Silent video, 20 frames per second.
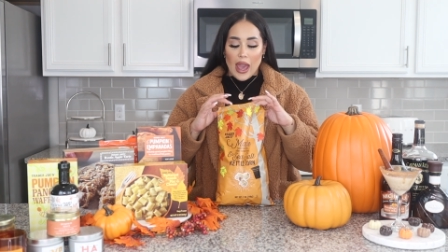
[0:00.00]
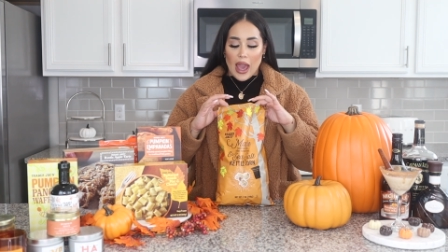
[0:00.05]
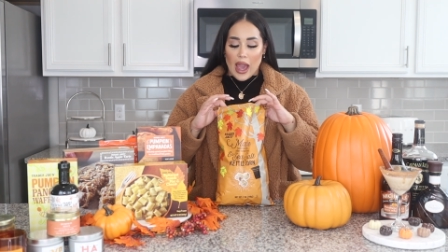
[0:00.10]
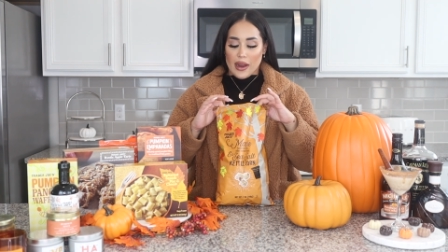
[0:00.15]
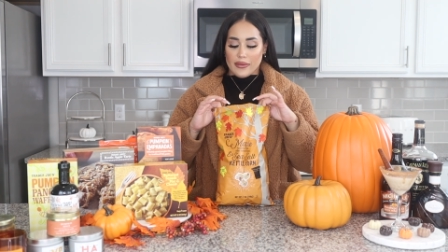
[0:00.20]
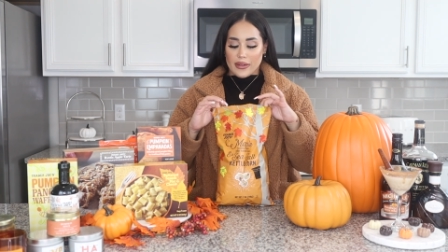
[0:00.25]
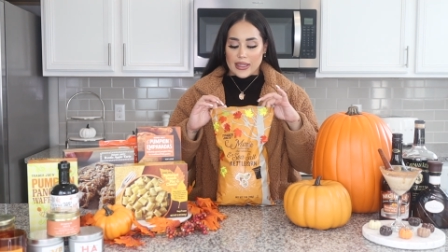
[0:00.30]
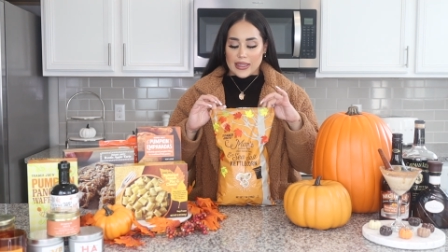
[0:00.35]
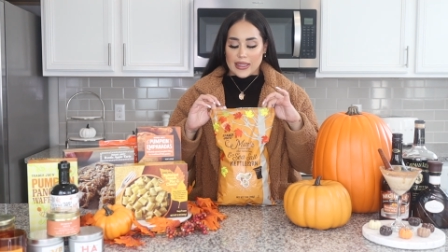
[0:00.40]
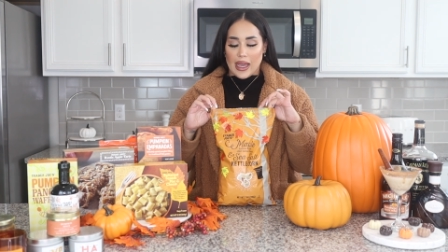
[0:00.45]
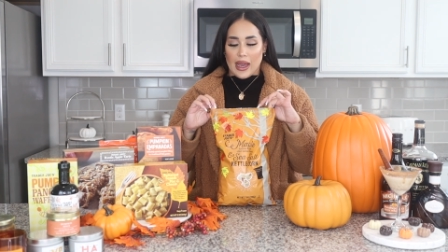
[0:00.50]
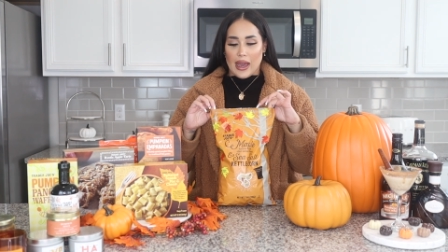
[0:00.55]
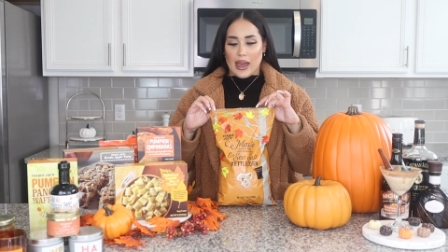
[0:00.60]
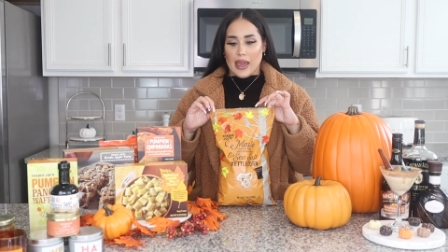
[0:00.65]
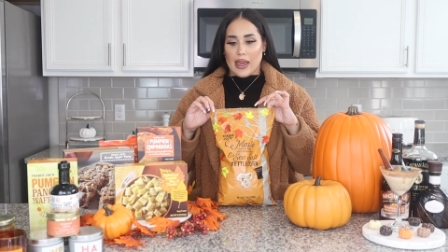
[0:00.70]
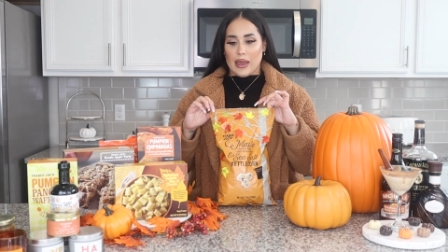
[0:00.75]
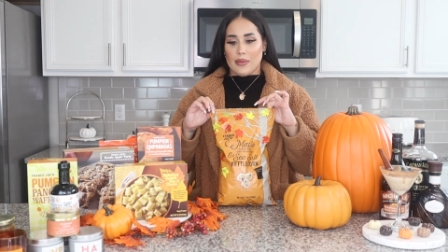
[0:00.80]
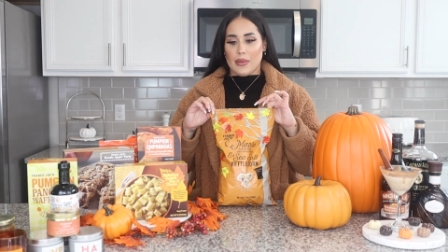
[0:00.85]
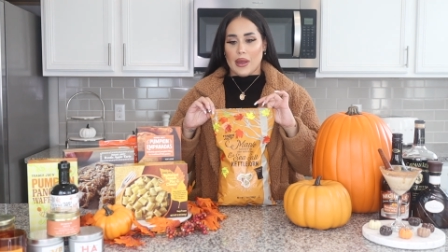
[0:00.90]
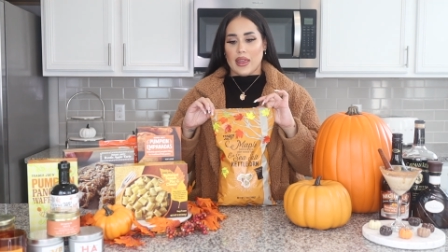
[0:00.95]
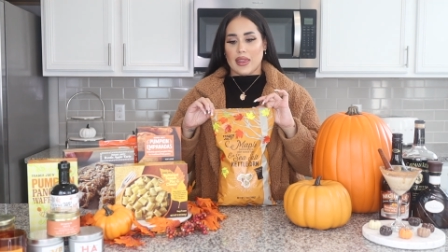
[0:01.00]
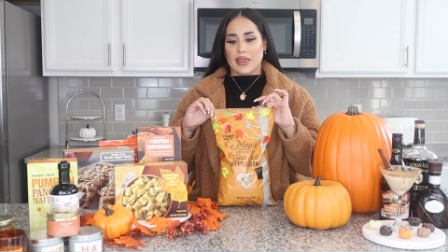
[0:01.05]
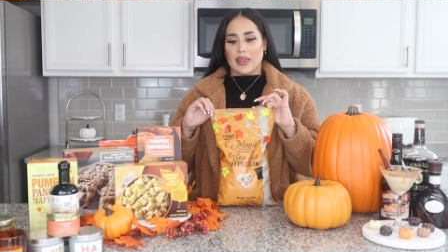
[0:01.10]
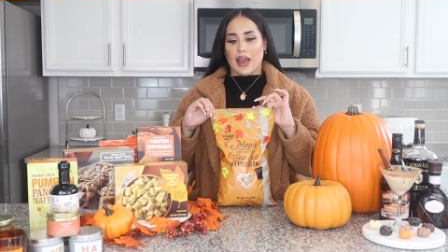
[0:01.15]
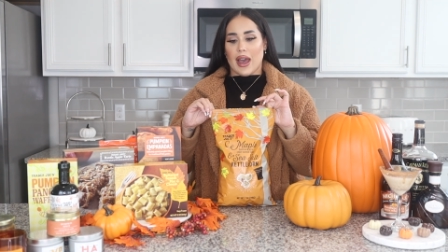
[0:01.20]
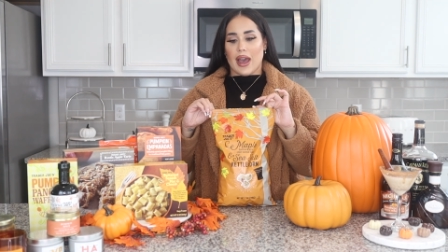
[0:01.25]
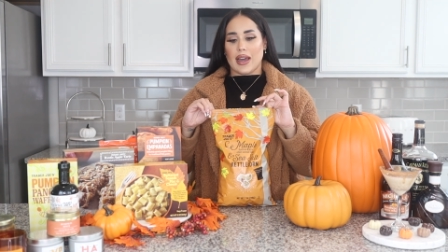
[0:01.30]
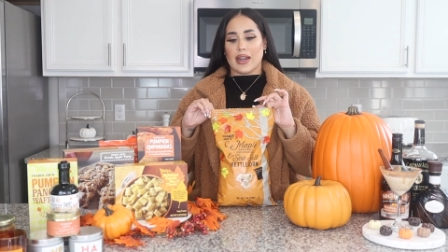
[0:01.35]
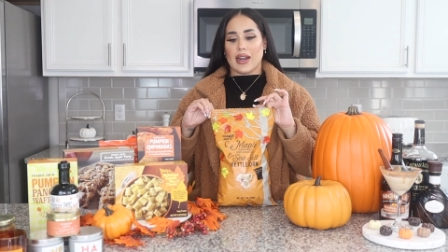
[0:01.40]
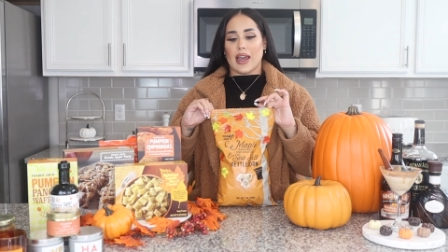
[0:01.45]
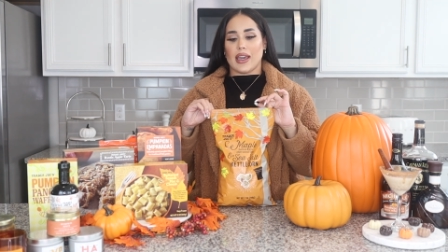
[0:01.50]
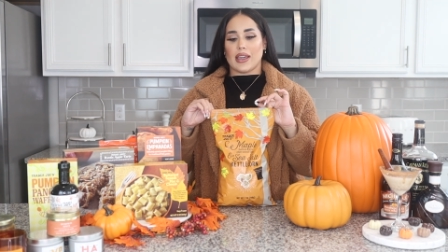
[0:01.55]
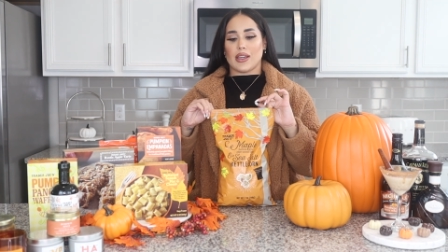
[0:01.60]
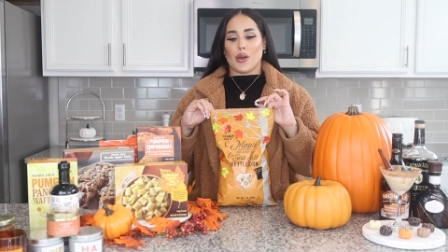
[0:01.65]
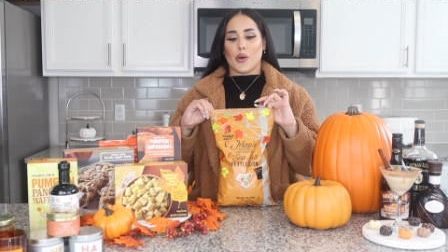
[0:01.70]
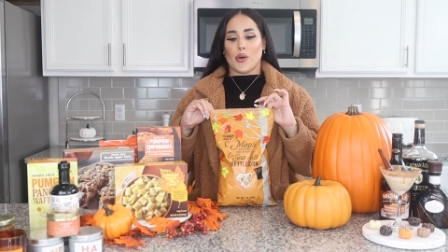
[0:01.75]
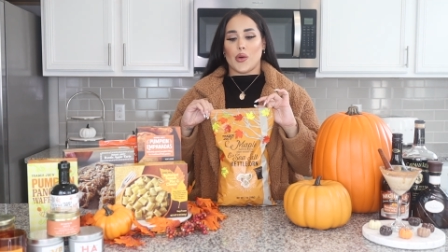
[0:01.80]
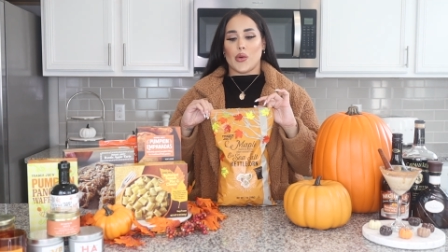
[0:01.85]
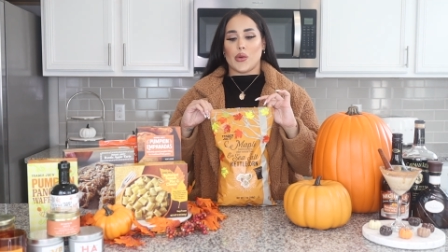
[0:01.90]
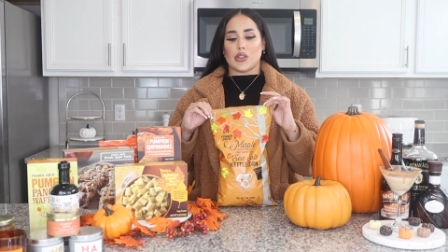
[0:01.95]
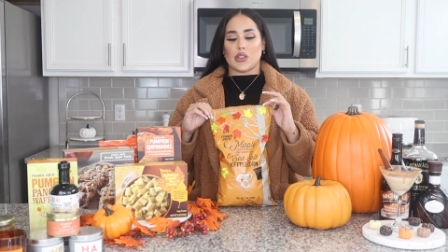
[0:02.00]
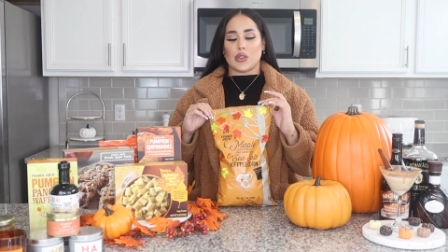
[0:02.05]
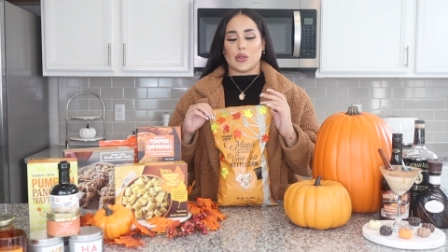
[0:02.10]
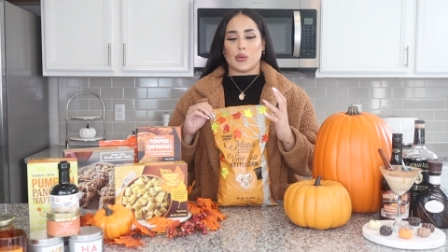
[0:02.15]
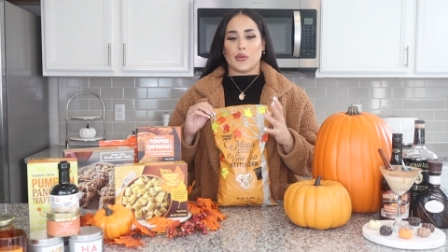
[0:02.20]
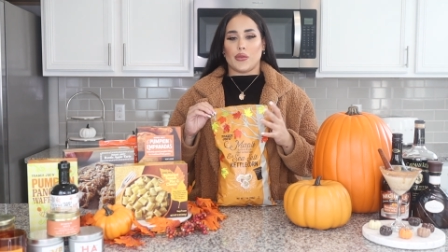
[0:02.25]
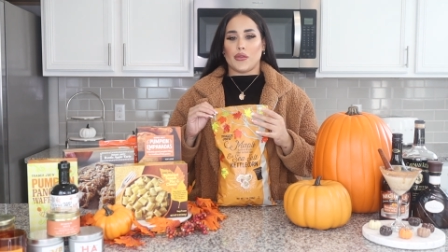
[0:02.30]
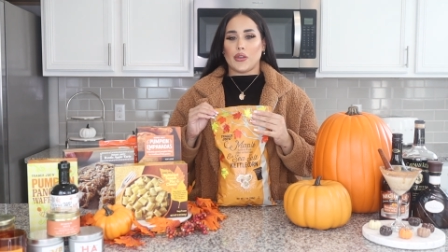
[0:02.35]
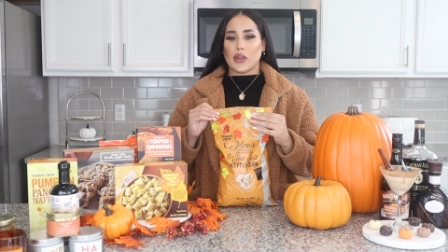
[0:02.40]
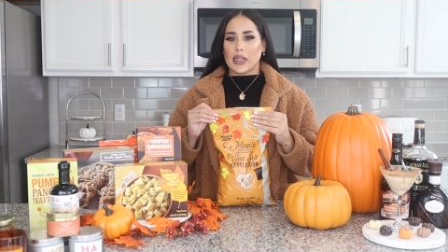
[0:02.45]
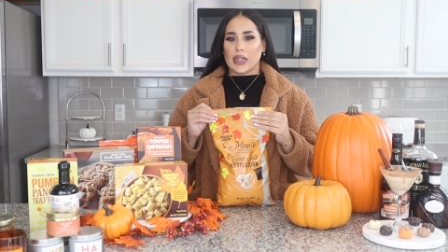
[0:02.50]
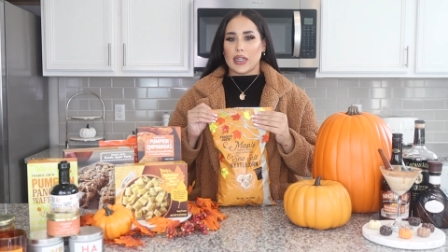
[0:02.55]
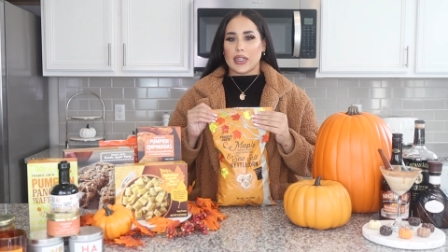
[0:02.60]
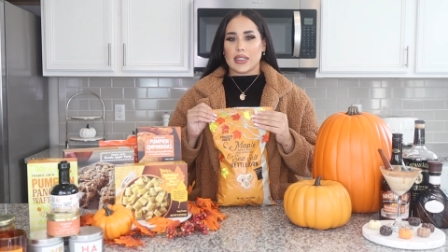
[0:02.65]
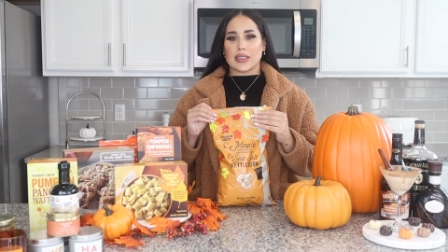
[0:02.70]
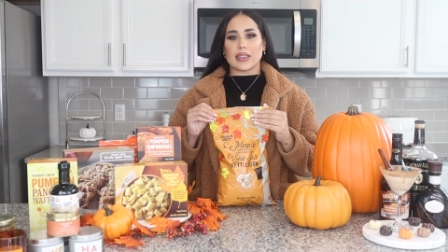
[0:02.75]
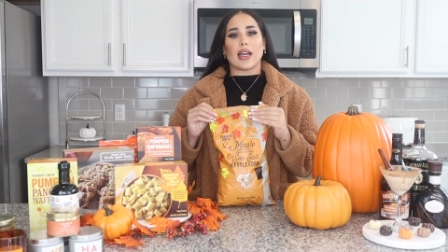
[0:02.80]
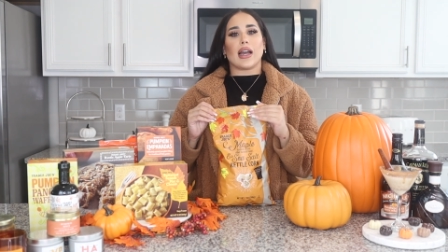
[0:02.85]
Every time that I go to fairs,